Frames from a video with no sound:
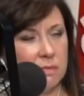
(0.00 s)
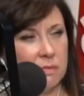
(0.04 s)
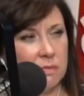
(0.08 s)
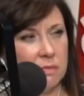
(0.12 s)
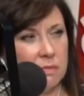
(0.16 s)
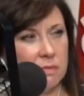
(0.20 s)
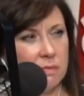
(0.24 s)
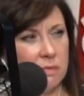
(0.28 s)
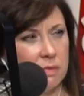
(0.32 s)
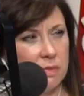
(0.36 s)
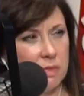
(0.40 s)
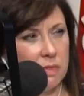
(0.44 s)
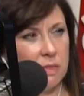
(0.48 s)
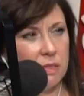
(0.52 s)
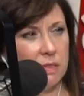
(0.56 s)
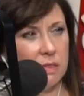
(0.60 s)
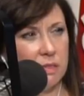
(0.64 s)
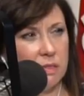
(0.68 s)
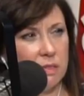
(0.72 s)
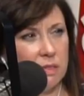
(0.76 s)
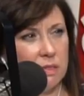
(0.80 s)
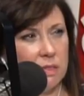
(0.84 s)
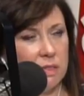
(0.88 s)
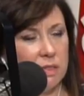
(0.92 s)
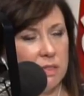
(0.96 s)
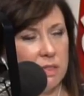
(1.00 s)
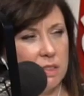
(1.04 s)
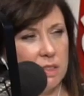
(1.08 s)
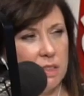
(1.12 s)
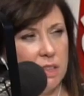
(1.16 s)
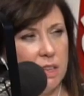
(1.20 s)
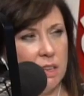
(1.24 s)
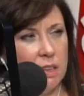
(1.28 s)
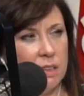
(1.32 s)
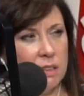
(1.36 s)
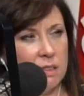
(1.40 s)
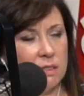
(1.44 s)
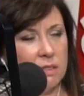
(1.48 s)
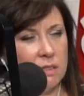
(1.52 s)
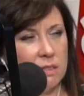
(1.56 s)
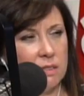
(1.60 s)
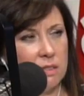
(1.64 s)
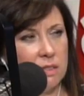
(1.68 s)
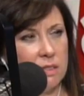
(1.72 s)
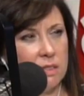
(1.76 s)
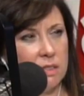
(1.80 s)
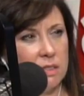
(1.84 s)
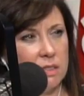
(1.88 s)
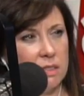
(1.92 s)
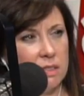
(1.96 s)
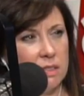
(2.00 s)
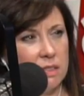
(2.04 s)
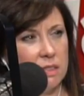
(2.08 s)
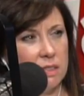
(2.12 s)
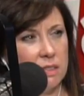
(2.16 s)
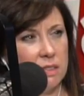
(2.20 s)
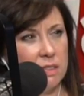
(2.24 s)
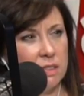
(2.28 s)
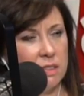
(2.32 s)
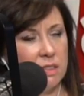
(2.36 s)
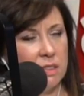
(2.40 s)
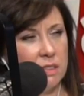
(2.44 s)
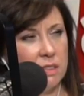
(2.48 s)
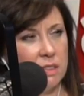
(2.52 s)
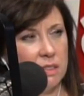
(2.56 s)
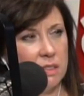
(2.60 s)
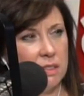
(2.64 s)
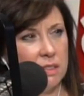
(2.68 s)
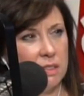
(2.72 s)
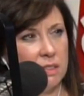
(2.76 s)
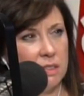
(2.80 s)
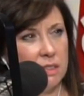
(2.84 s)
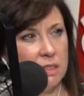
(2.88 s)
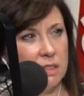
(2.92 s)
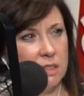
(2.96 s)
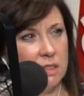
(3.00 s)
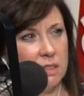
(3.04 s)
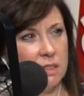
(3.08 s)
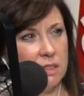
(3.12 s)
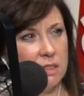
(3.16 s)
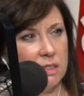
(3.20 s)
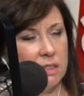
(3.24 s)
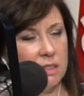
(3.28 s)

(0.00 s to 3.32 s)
[no speech]